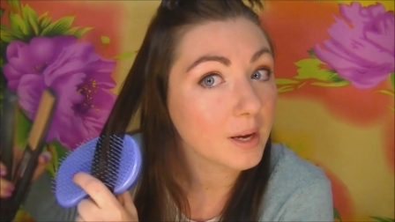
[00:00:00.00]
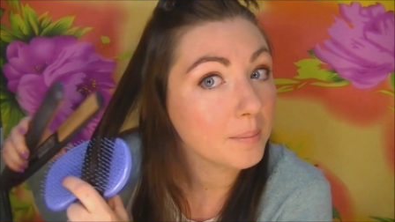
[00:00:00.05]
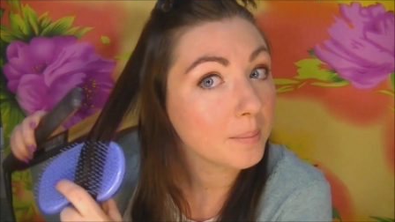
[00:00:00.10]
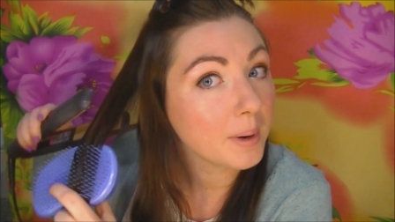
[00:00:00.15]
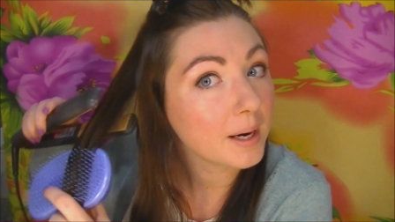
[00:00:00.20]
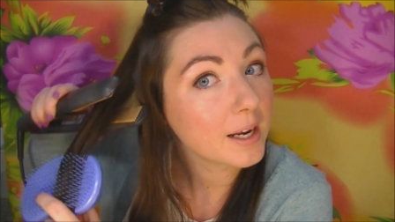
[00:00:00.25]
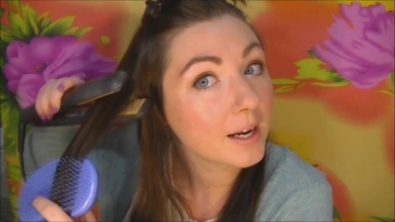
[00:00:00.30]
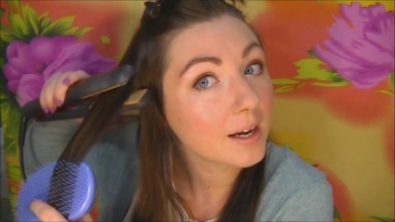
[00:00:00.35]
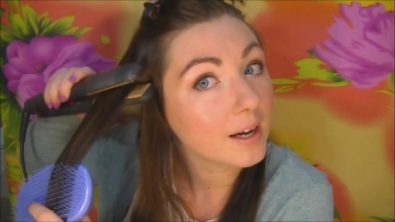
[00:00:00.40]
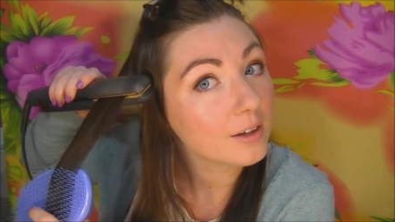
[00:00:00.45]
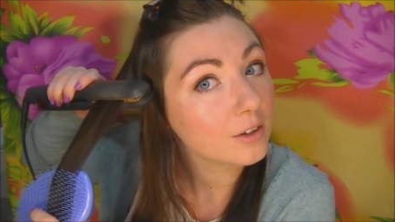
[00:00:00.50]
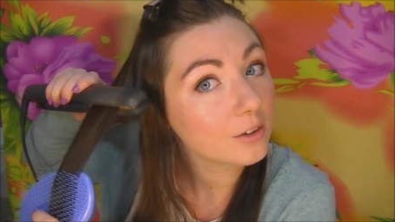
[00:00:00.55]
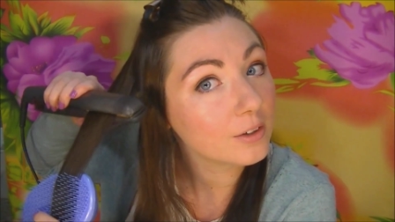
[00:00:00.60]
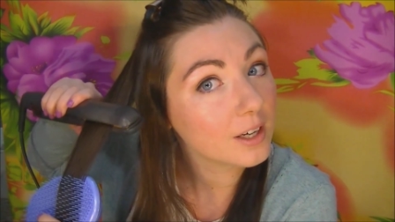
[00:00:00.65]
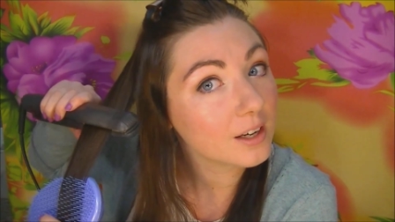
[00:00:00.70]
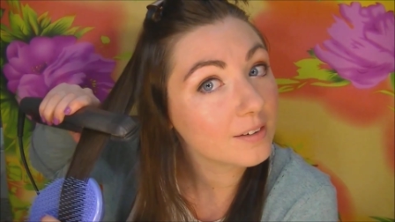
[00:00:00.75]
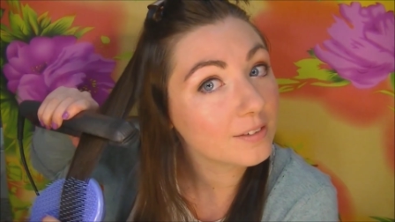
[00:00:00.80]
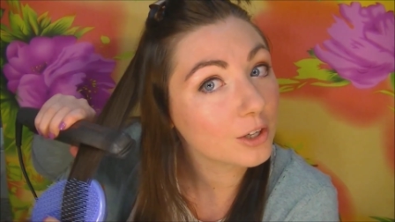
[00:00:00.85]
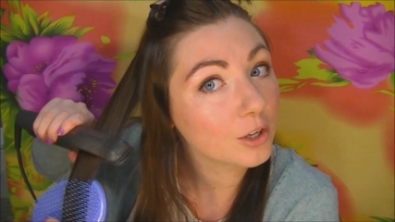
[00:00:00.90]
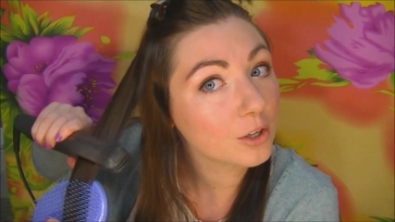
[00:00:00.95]
But yeah, I don't
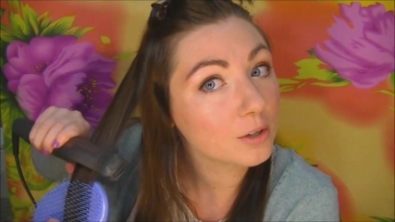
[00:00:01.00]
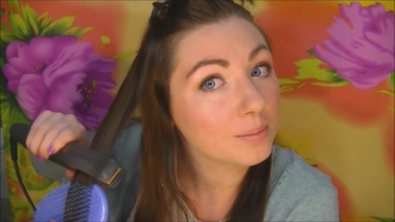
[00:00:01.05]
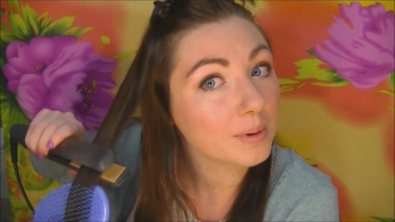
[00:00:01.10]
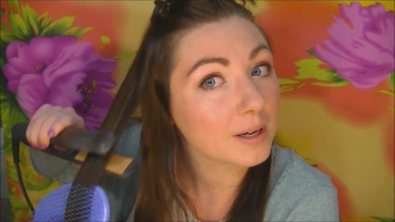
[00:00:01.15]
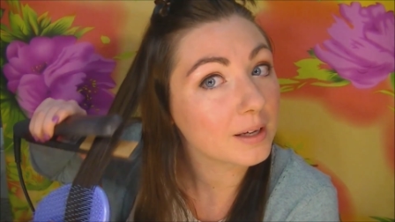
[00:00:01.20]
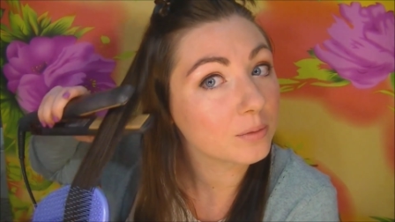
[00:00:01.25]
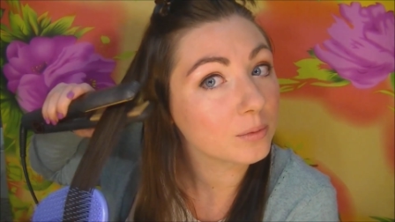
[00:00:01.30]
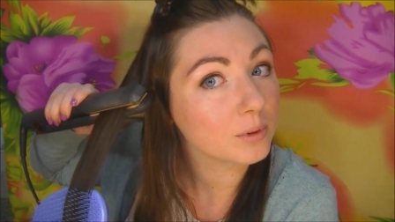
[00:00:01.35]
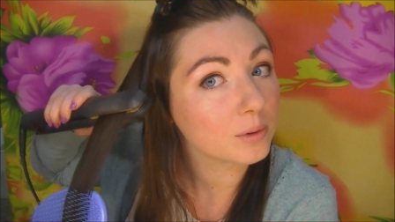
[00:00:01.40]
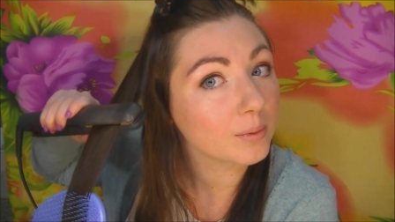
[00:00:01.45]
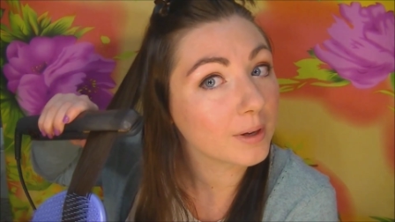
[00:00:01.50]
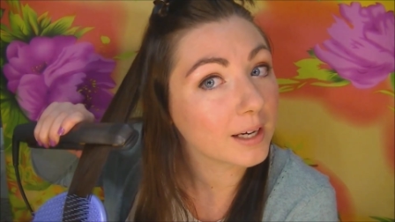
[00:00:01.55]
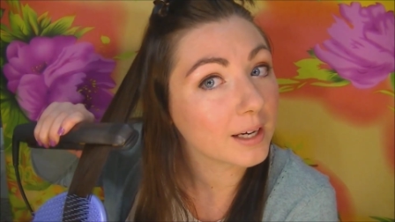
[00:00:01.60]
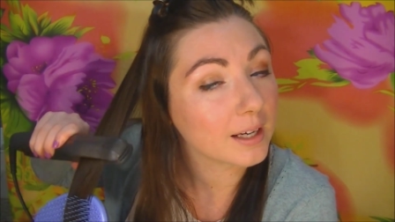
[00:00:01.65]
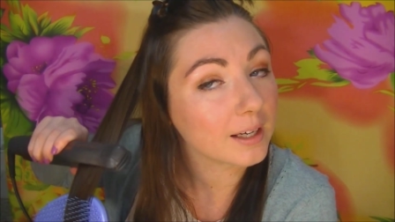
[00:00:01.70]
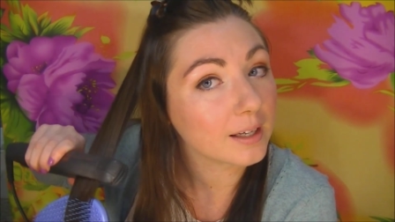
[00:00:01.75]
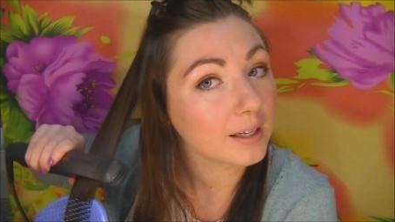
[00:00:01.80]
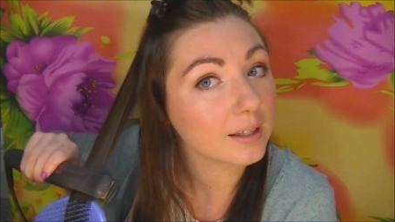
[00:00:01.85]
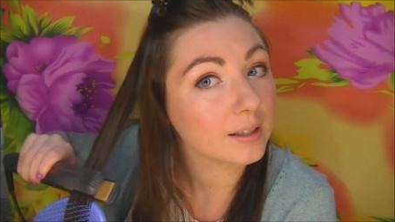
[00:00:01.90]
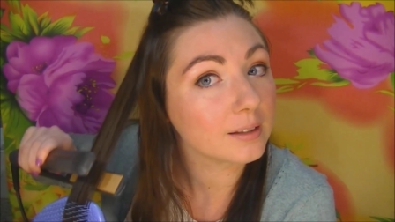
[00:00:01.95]
ever go to bed with wet
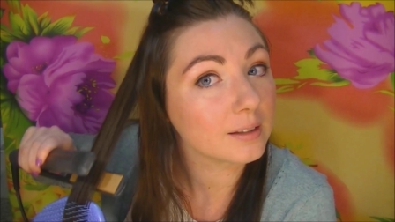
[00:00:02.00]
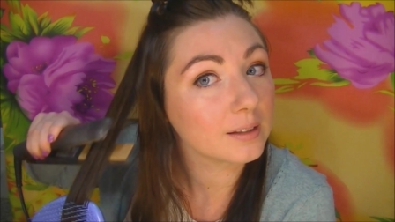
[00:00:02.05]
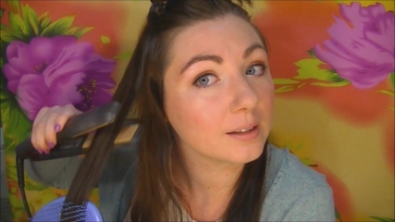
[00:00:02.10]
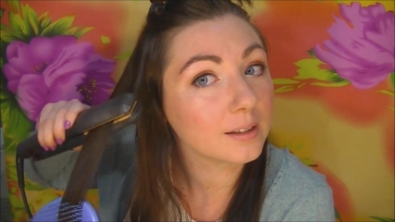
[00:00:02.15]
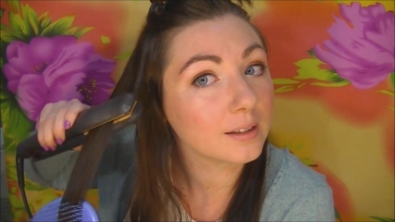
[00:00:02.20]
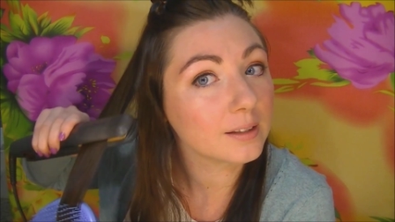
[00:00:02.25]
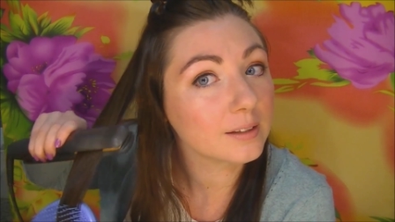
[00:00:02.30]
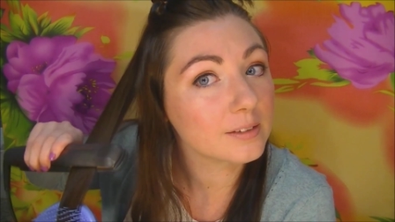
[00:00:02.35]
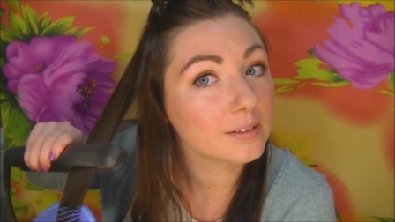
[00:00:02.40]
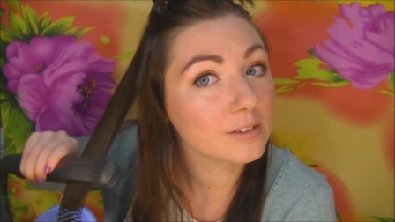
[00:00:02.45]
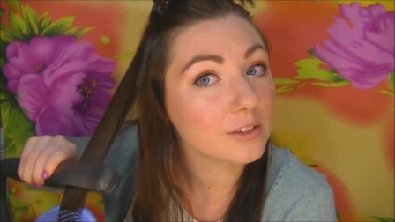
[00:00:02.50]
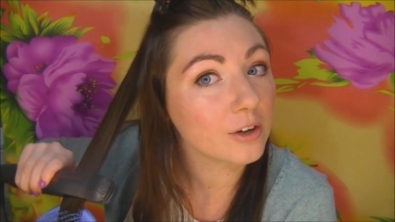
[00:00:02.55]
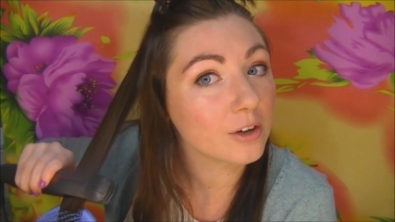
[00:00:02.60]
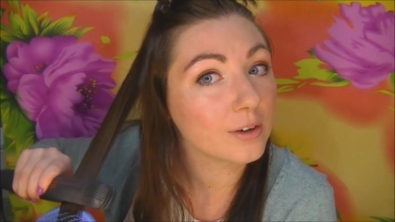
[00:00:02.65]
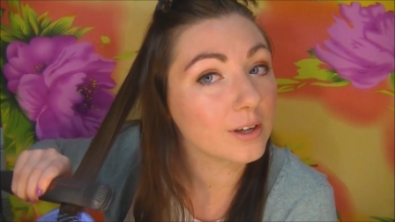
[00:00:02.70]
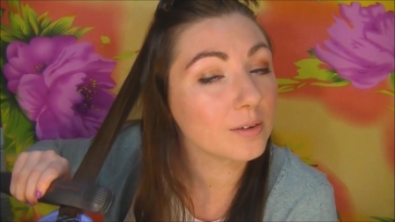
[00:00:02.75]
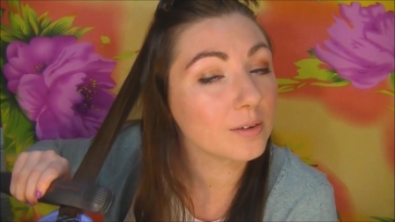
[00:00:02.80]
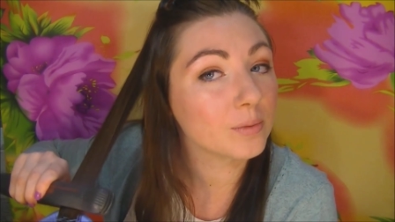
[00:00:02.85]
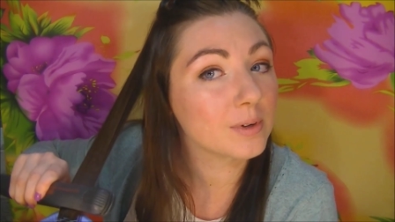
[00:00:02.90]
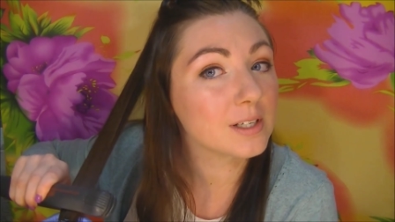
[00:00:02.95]
hair. So
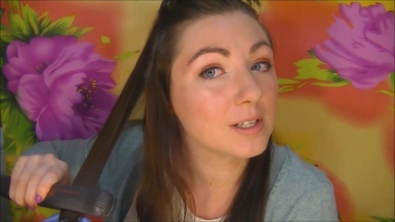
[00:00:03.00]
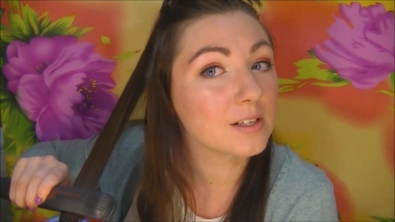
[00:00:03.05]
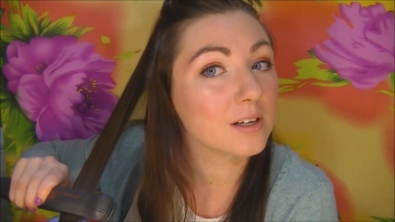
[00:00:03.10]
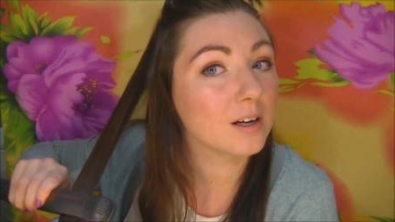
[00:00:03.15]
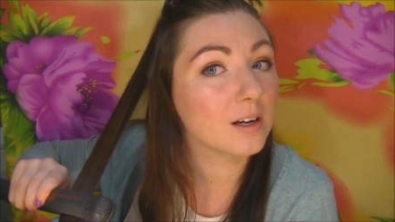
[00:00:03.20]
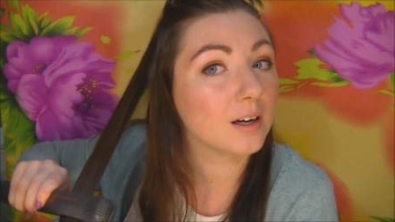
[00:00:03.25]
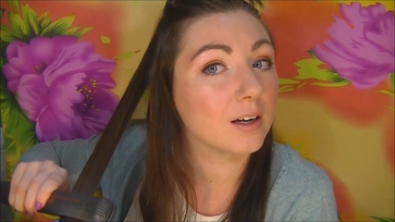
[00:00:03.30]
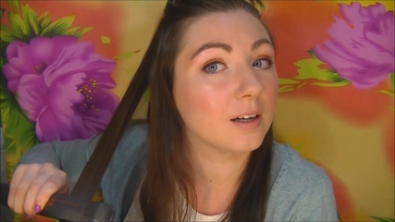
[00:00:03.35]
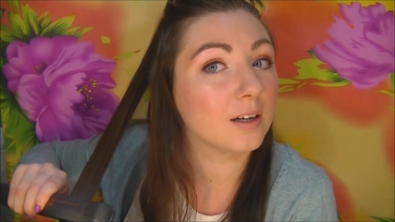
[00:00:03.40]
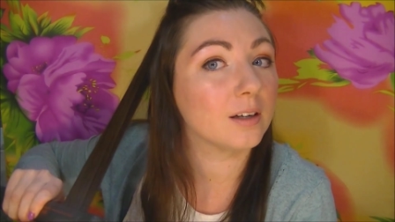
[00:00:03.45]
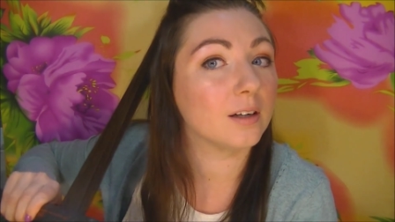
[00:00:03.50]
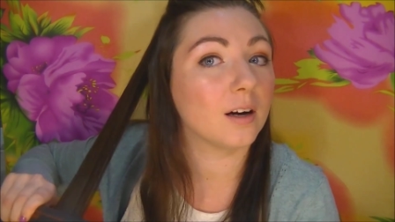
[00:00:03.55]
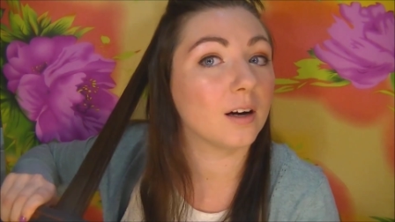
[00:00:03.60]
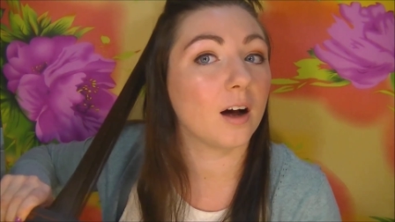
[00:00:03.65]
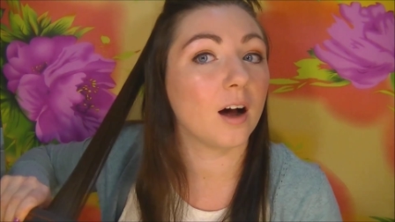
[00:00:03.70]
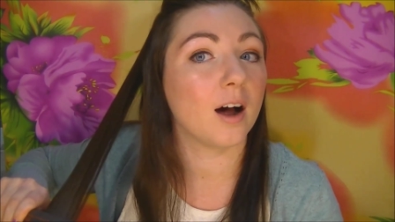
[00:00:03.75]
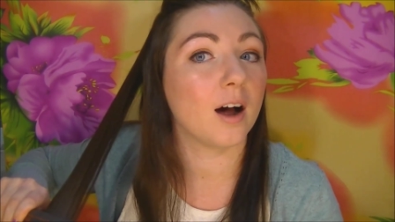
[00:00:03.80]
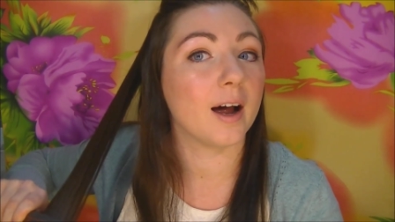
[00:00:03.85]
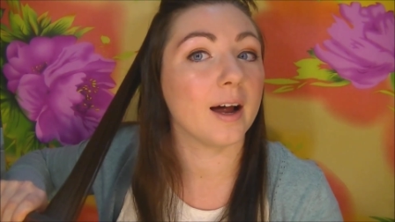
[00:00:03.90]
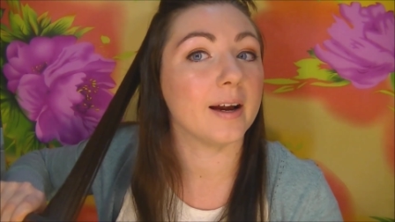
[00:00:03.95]
in winter,
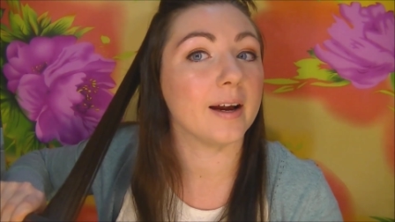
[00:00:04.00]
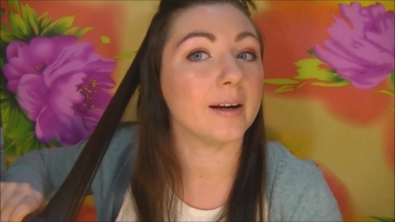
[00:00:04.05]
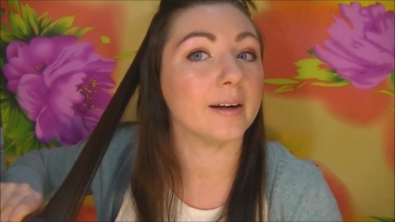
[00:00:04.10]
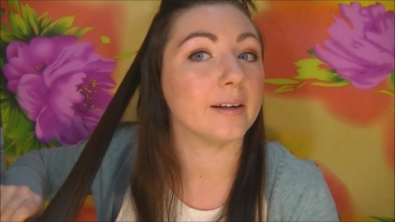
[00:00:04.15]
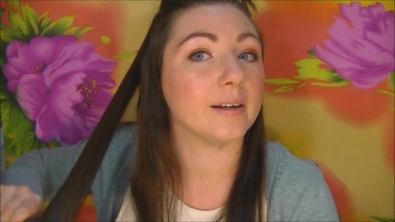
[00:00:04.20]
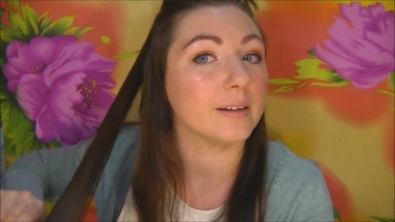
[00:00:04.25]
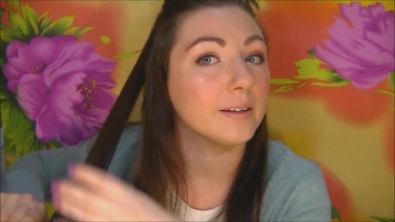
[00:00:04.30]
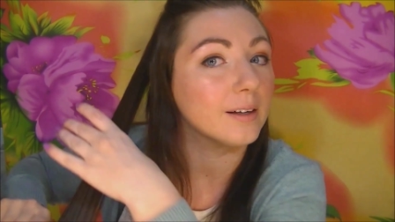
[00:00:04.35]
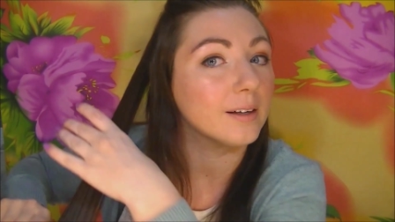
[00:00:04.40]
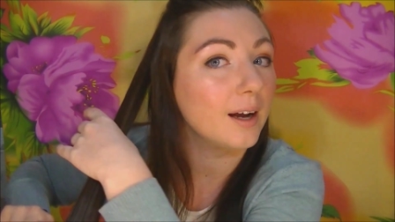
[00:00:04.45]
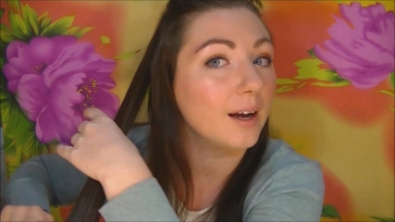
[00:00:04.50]
I